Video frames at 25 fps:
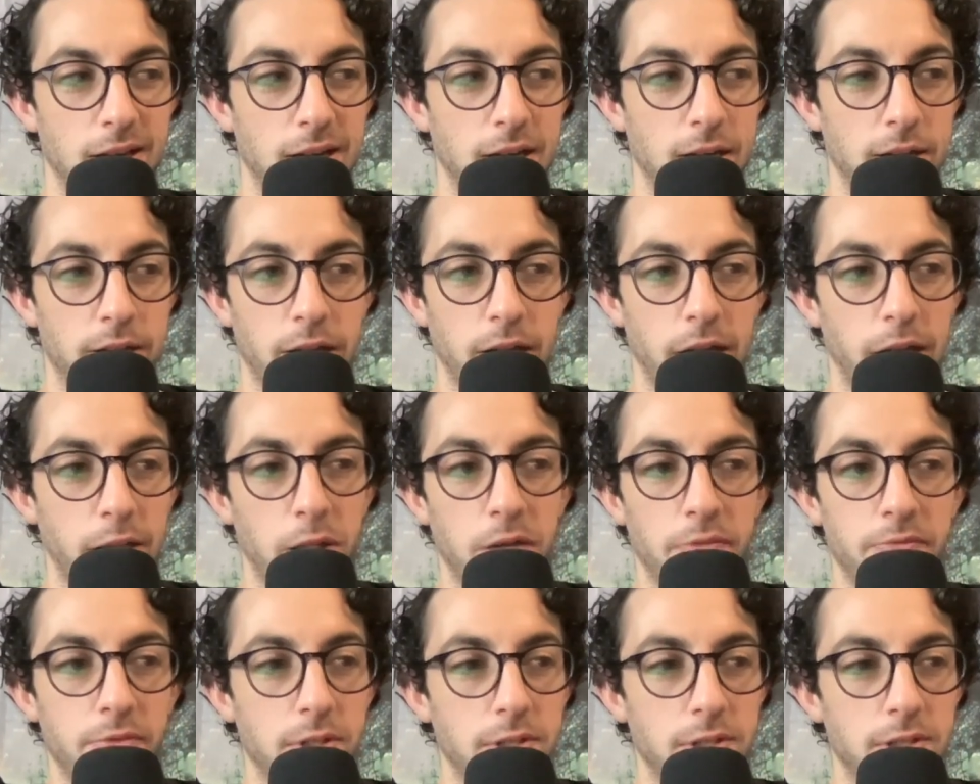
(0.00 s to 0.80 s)
And then I
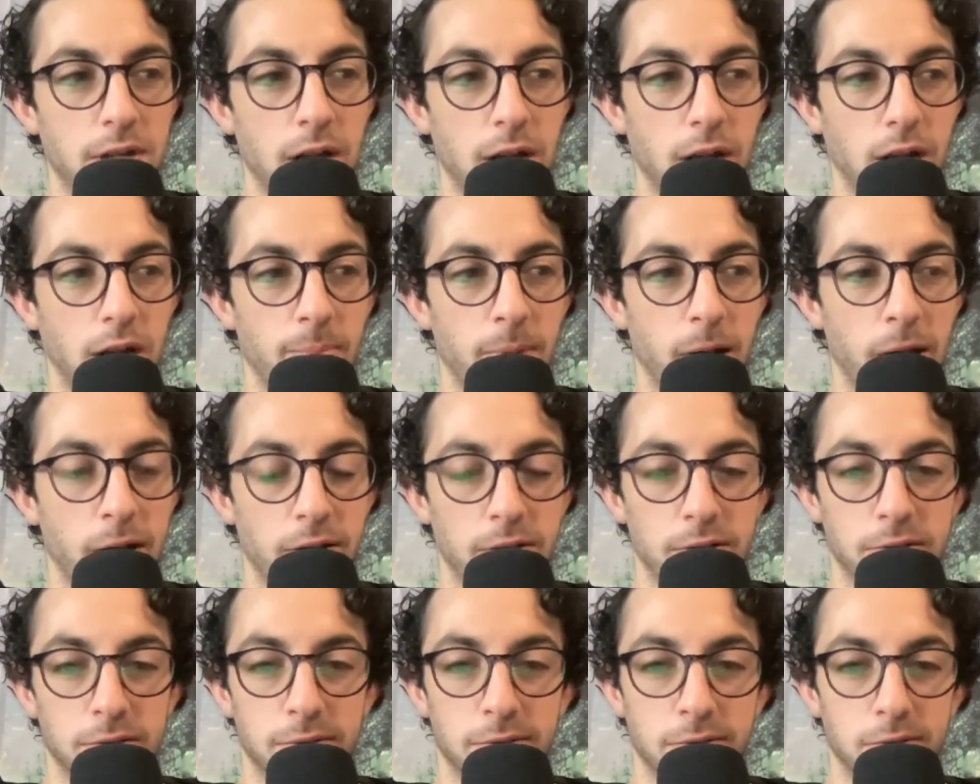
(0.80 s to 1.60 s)
love this talking about
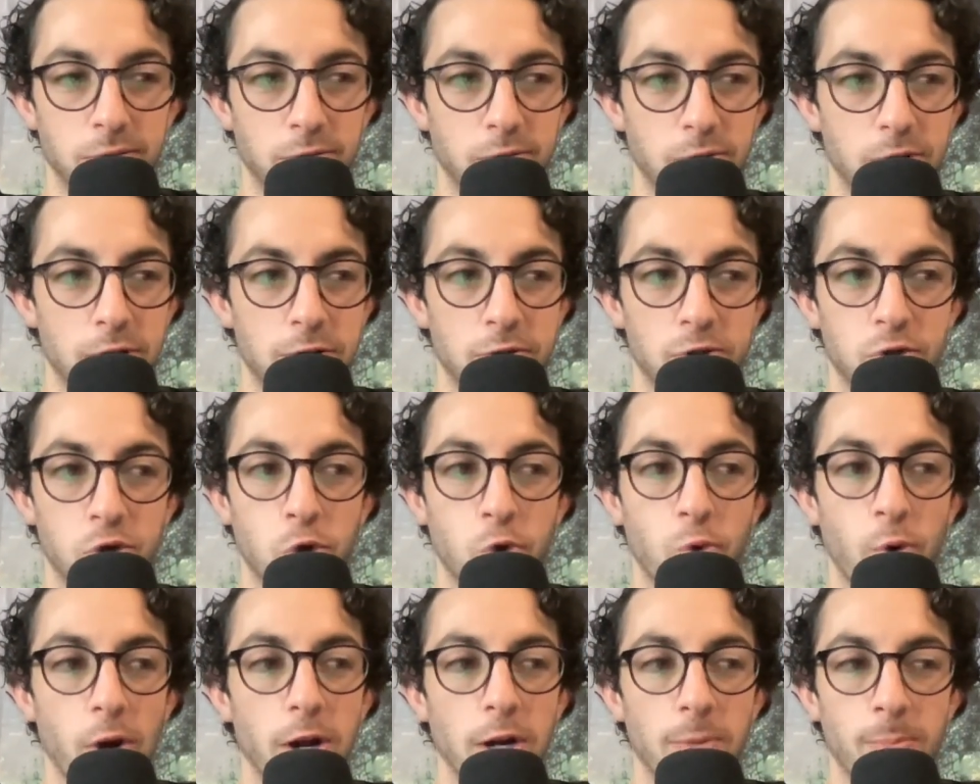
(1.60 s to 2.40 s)
is his
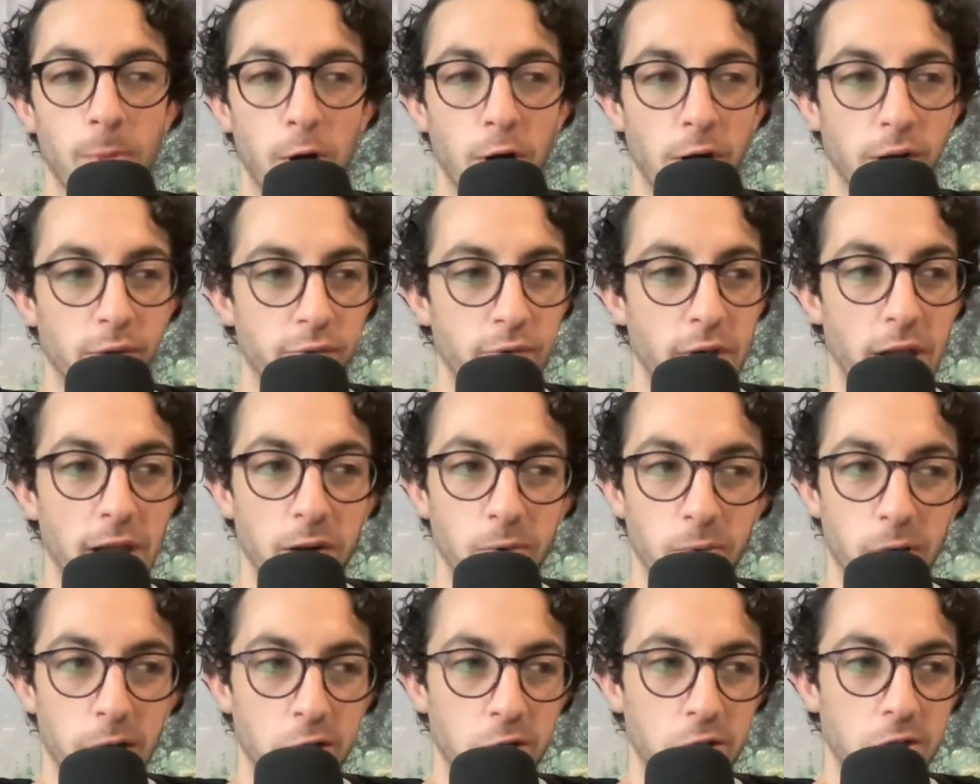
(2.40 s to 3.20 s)
trademark
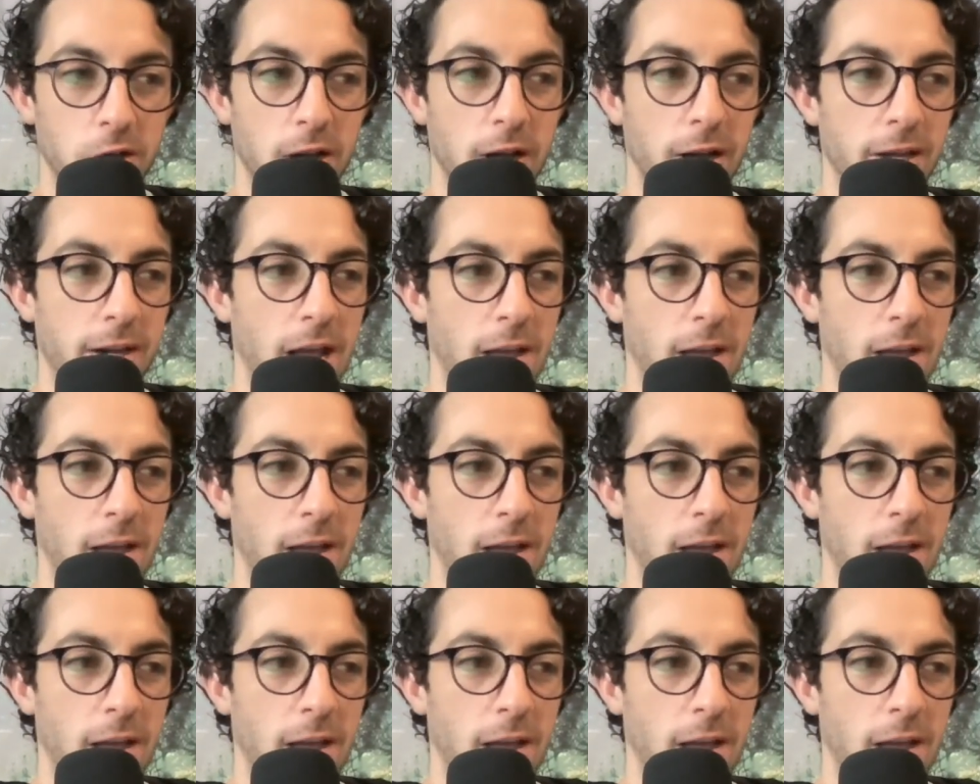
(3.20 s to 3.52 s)
fadeaway shot.